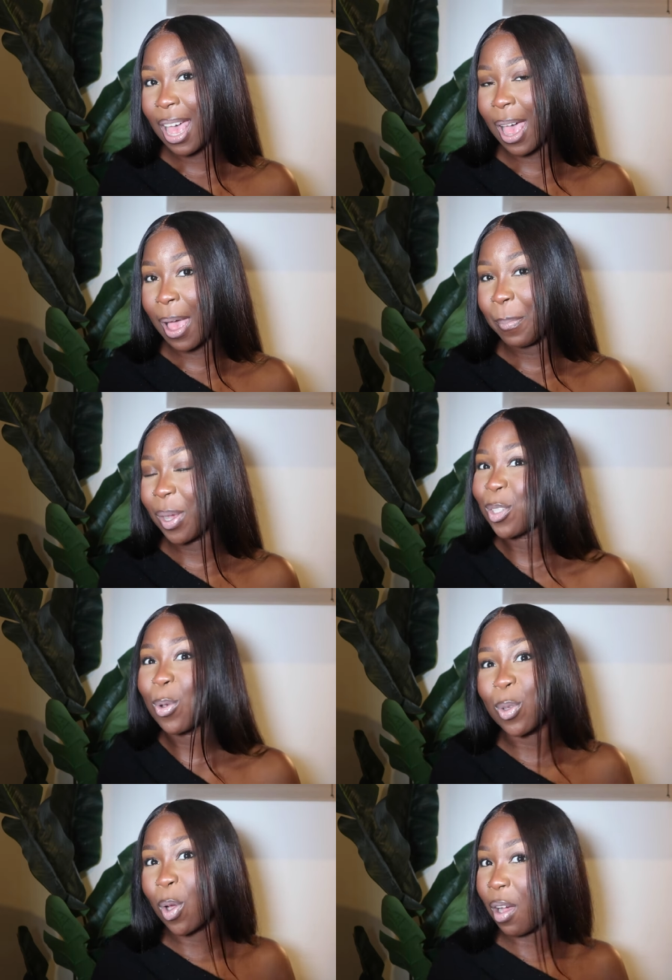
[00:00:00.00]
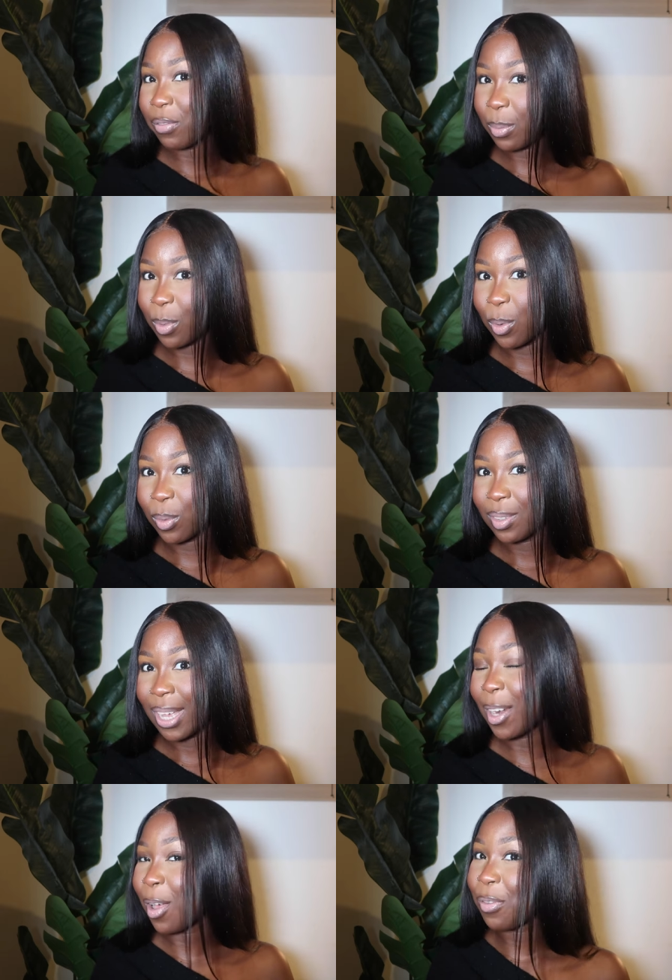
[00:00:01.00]
but it's also comfortable
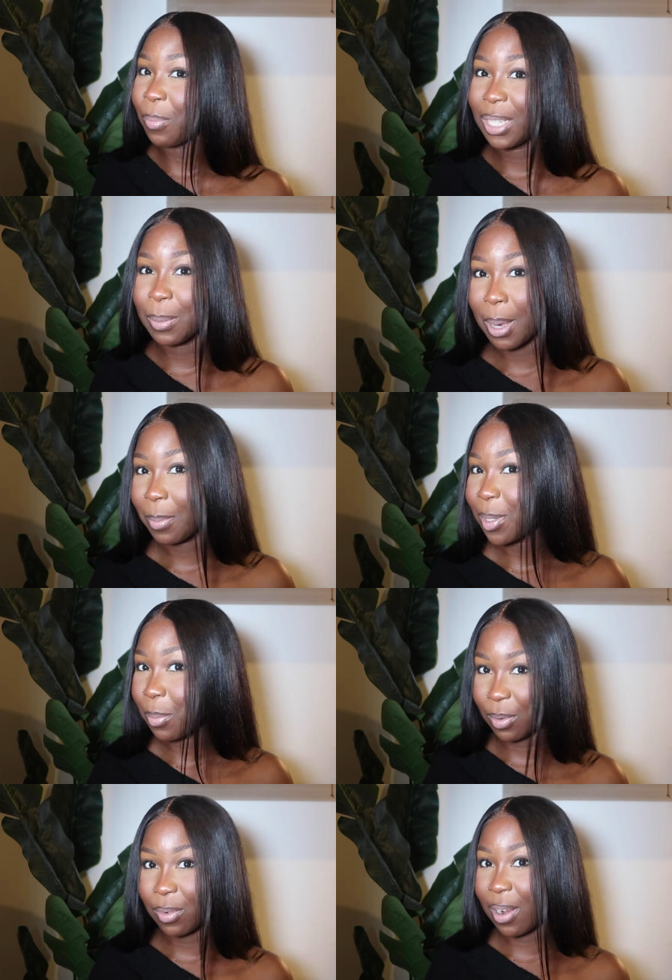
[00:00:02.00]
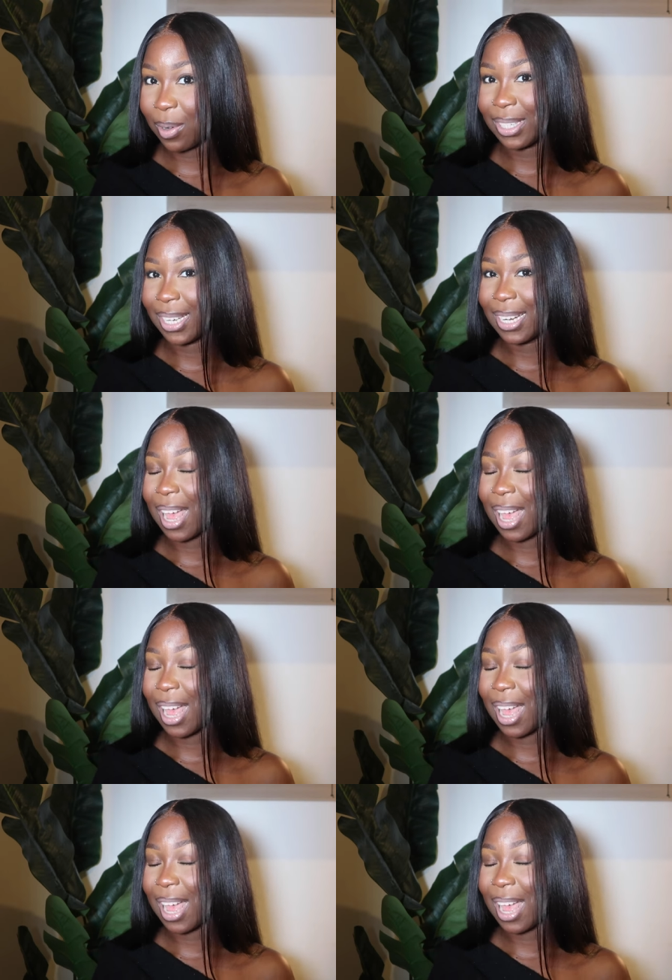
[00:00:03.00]
enough for me to be able to move around in.